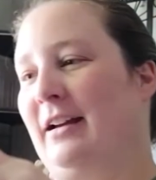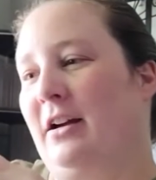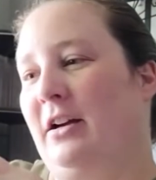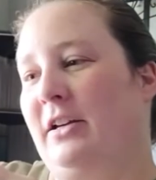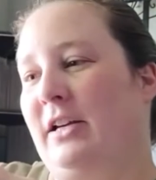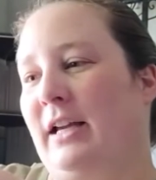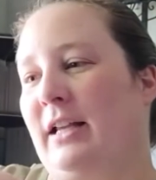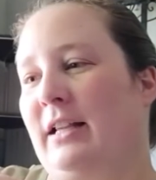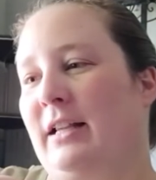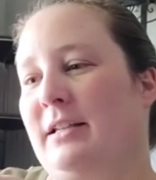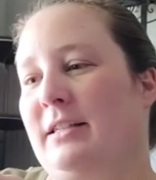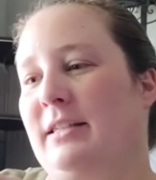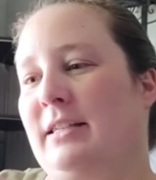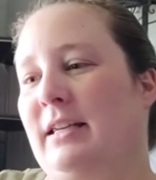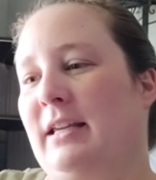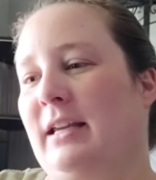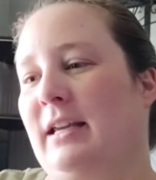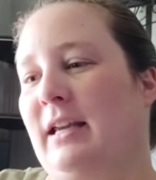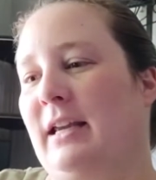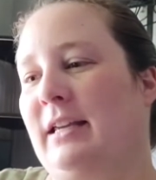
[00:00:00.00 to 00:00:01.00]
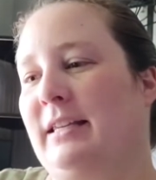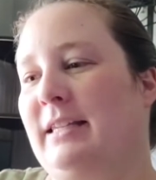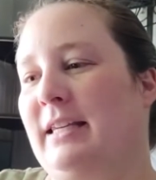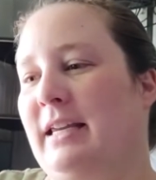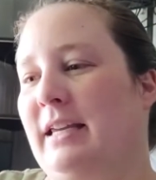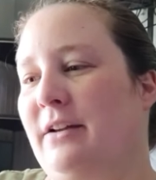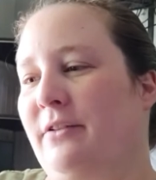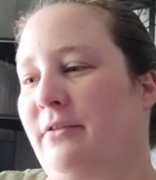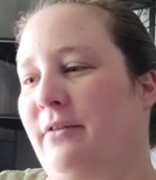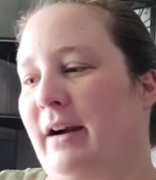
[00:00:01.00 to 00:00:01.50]
Okay, let's see. Is
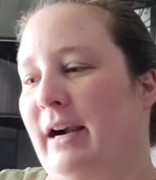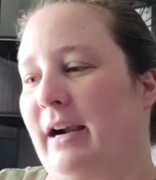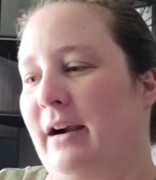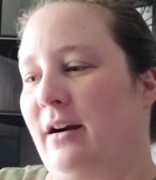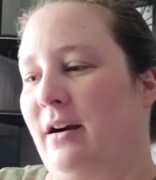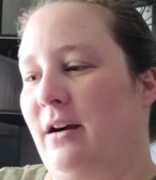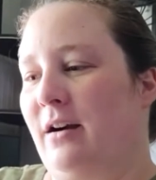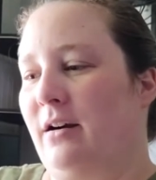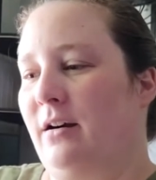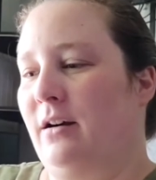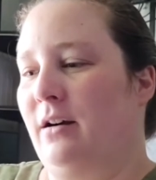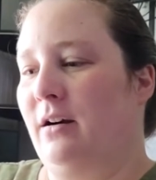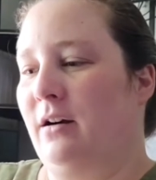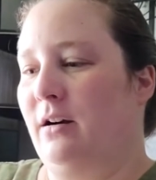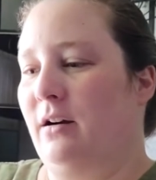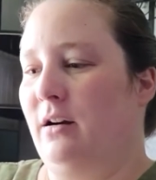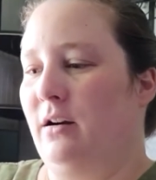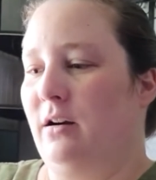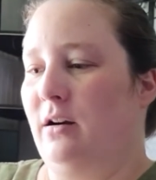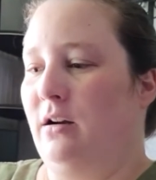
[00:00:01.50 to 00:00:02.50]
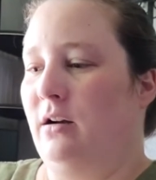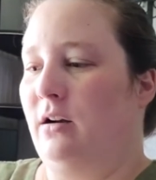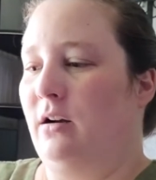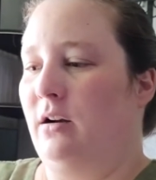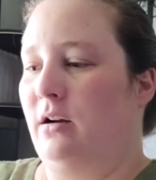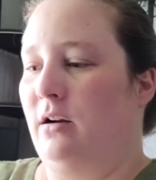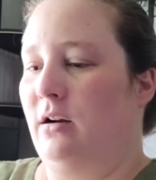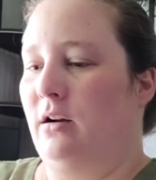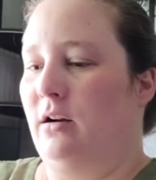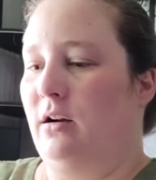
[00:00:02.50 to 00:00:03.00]
he a rare?
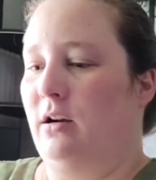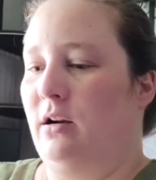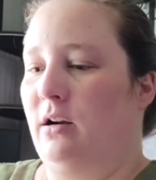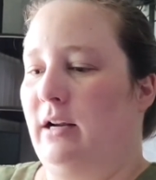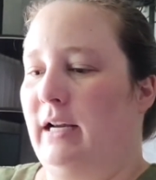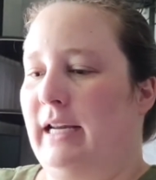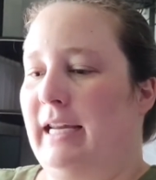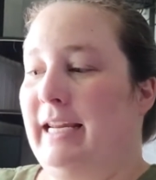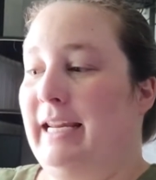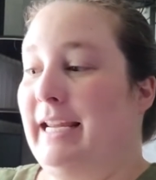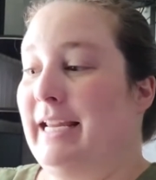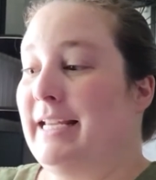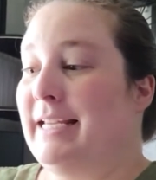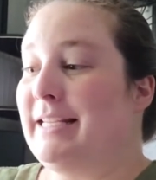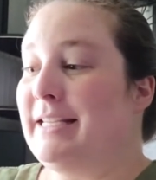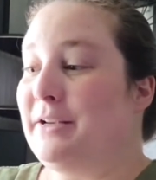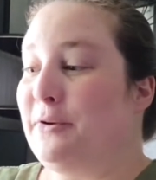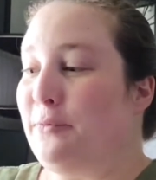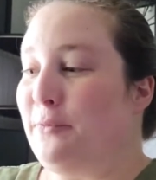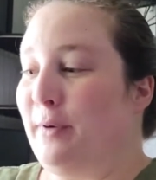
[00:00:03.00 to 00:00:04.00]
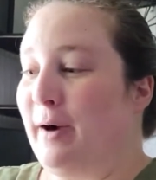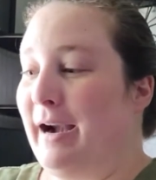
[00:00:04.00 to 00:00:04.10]
He is a